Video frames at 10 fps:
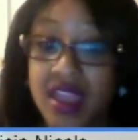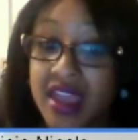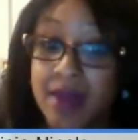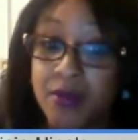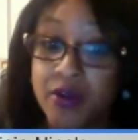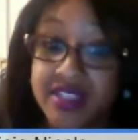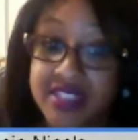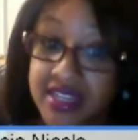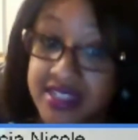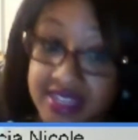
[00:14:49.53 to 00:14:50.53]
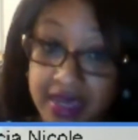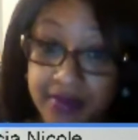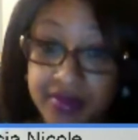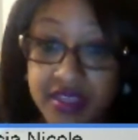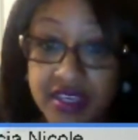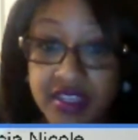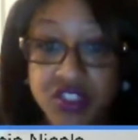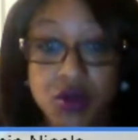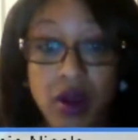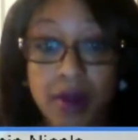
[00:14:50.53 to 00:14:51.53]
And I'm going to say the same thing
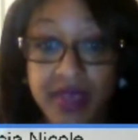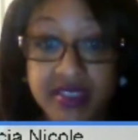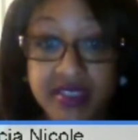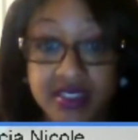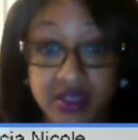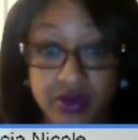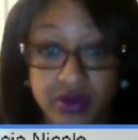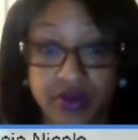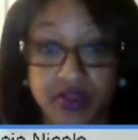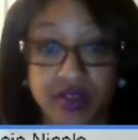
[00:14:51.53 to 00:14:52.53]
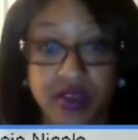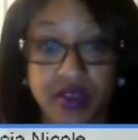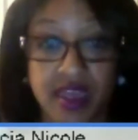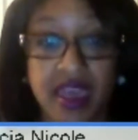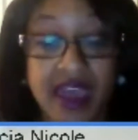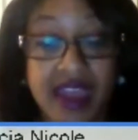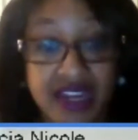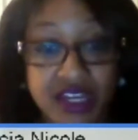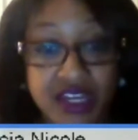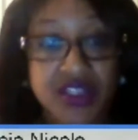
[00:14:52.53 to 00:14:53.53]
to our business owners. I
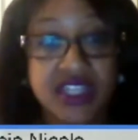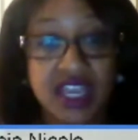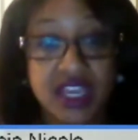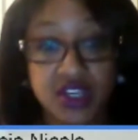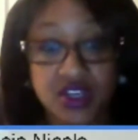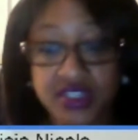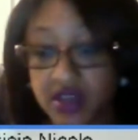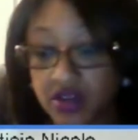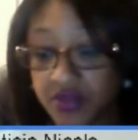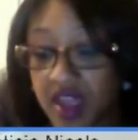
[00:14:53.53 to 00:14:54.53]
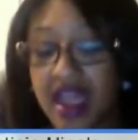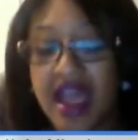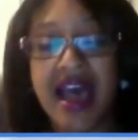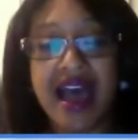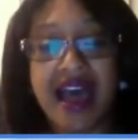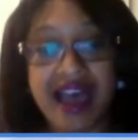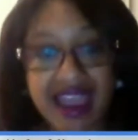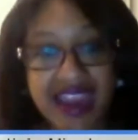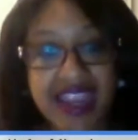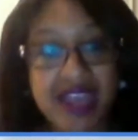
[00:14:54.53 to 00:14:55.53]
need you to say to yourself,
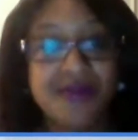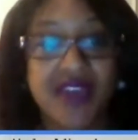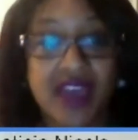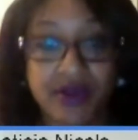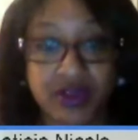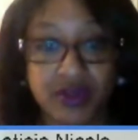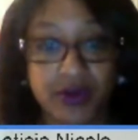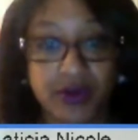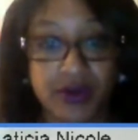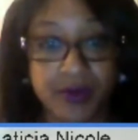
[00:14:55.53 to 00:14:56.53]
I am valuable.